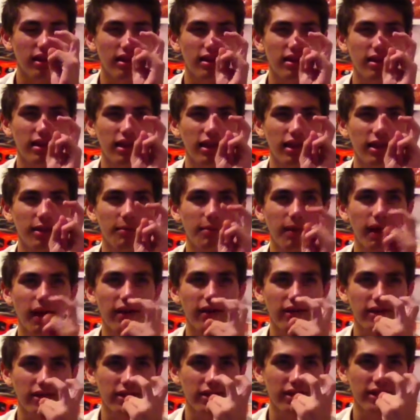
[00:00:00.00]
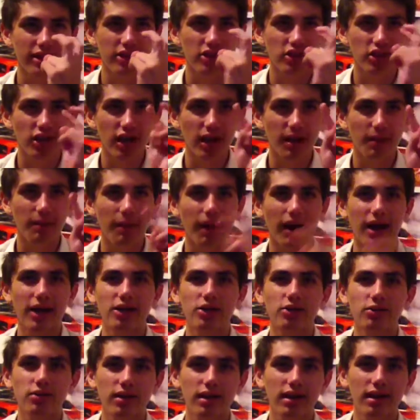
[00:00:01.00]
telepathically Jedi mind
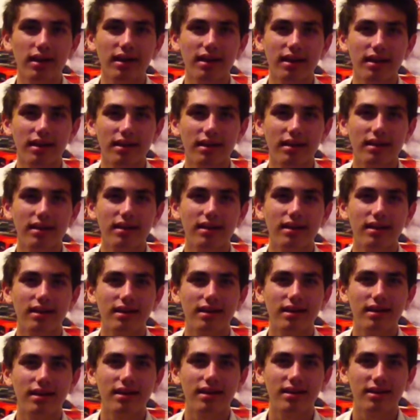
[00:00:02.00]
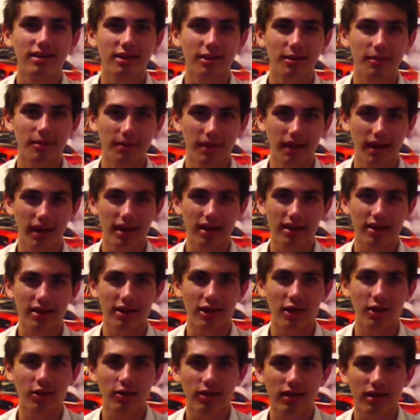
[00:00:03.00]
trick some like
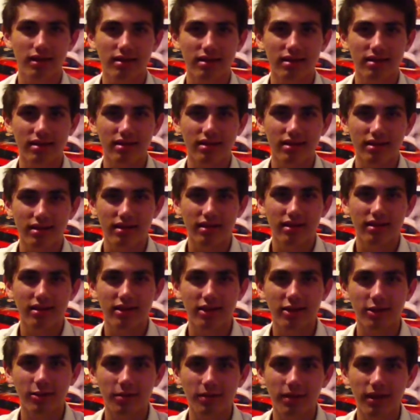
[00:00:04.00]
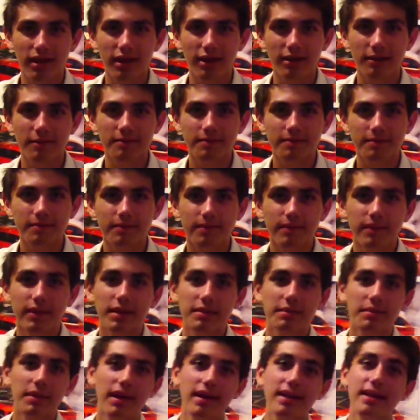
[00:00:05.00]
donuts to me,
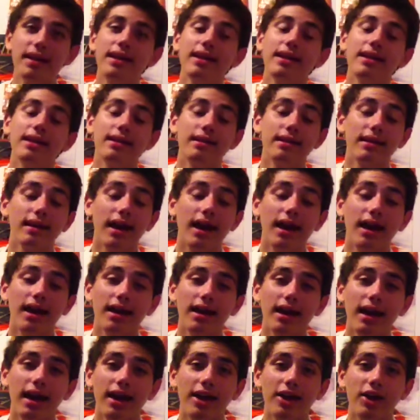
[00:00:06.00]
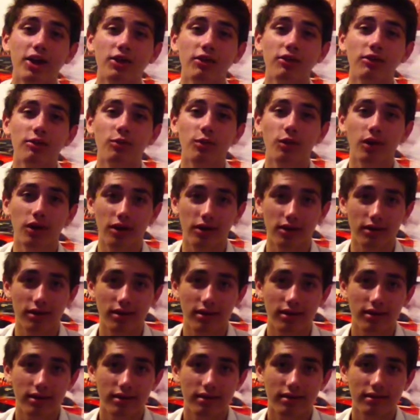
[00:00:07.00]
but I didn't. I, I used
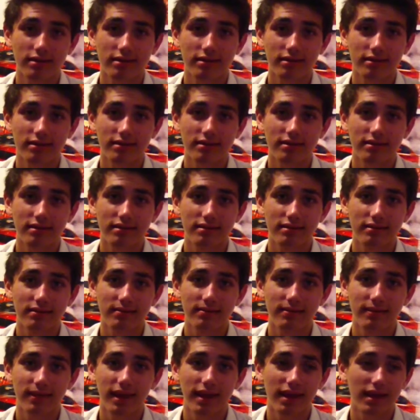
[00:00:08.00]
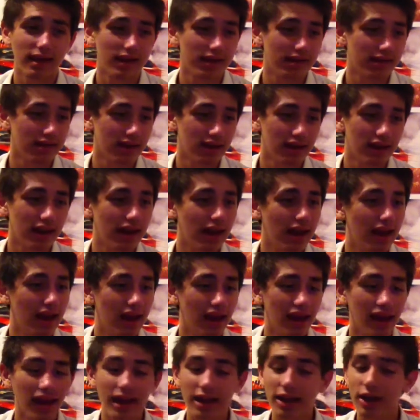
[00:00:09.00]
words. And I said,
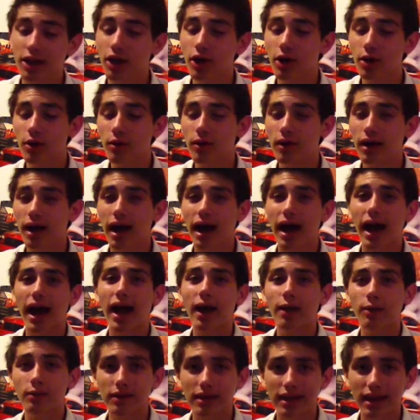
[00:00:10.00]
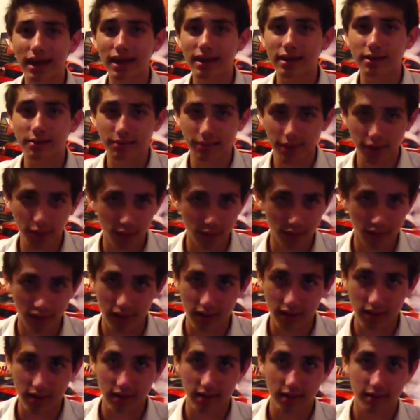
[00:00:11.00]
Hello, I would like some
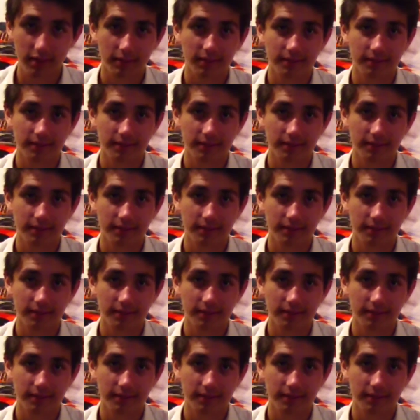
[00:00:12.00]
donuts.